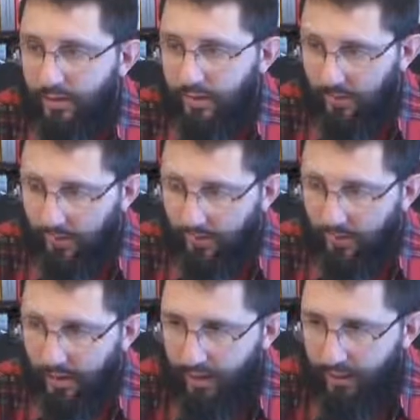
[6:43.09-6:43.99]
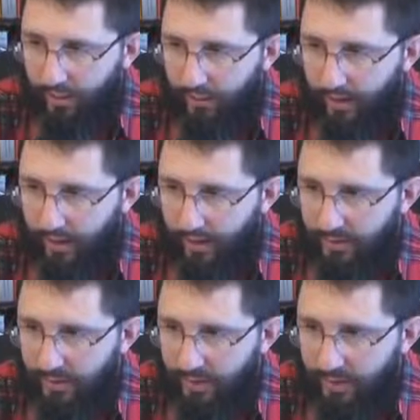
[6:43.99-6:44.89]
You know, I look at Kent Hovind and I
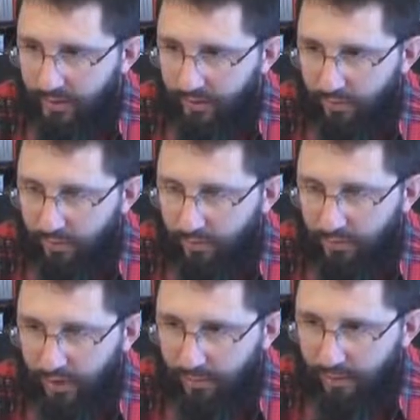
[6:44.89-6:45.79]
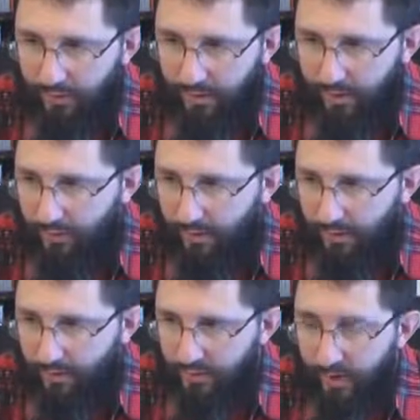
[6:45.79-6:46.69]
say, you know, for a long time I was like, oh,
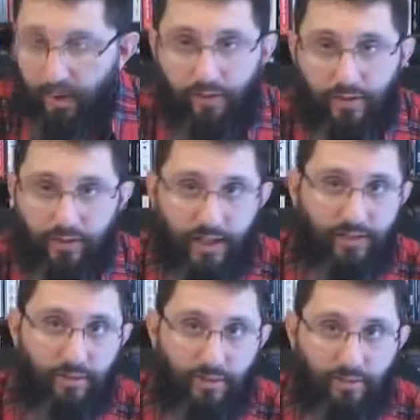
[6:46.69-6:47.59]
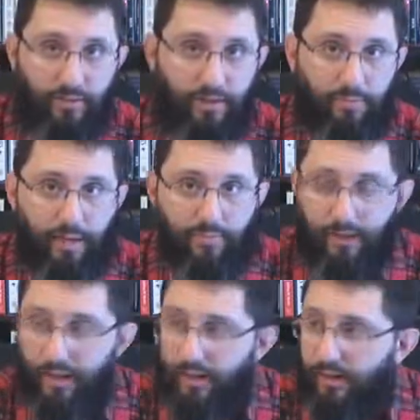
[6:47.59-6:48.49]
he's not only saved, but he's a great man of
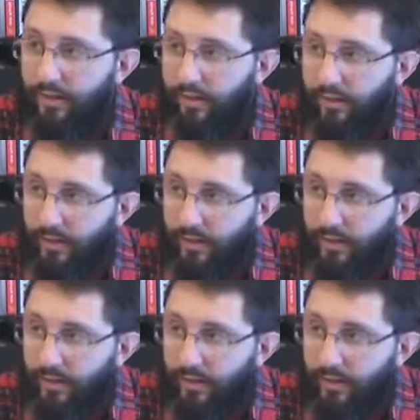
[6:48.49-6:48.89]
God.